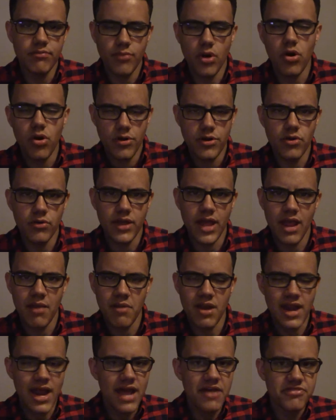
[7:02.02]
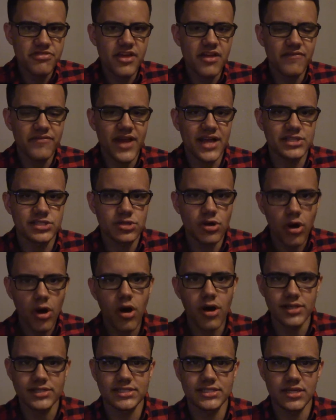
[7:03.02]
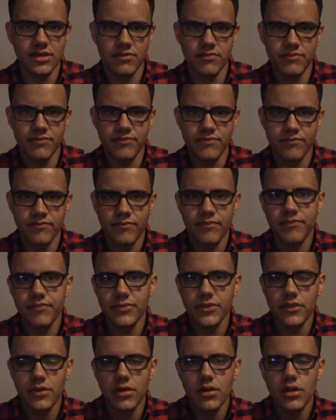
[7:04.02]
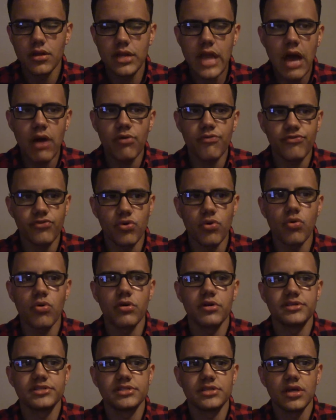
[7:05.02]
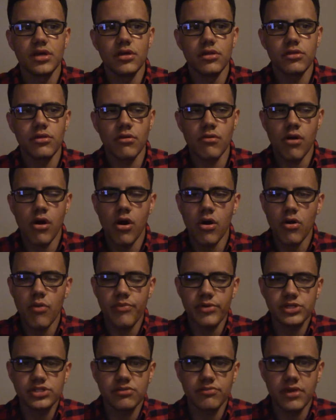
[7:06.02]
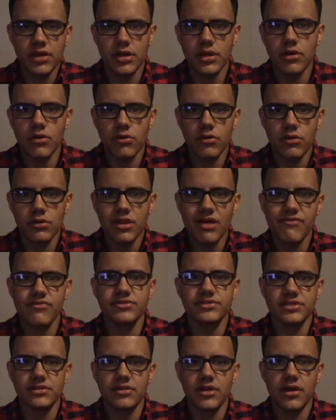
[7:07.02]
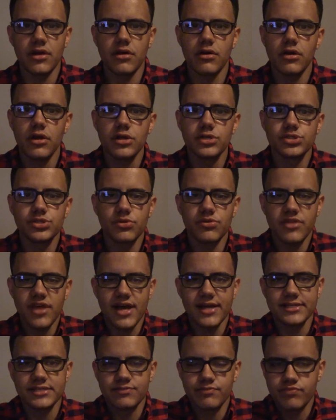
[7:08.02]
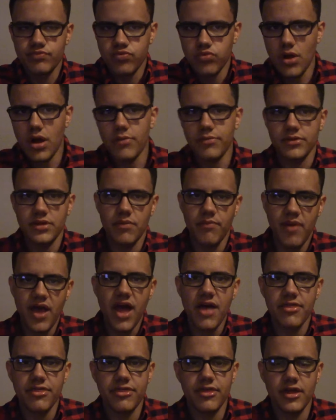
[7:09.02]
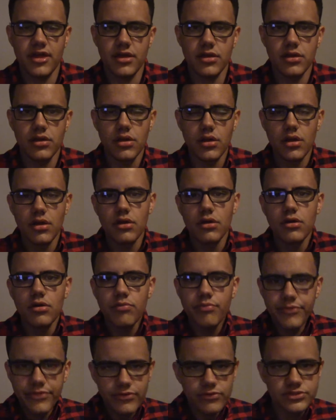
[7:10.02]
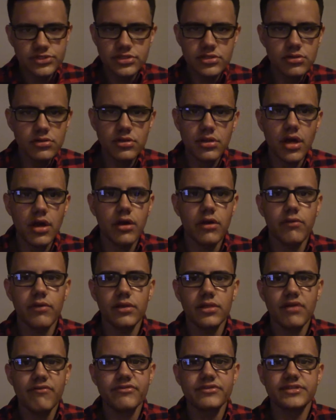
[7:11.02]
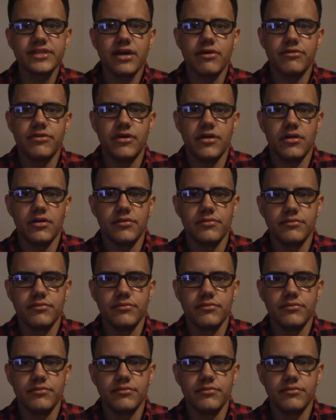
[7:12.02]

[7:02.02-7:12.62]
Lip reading: Mario game, and I think that's awesome. Now, of course, there are a bunch of mediocre levels in there, so that's probably a bad thing, but there's still a lot of great levels out there.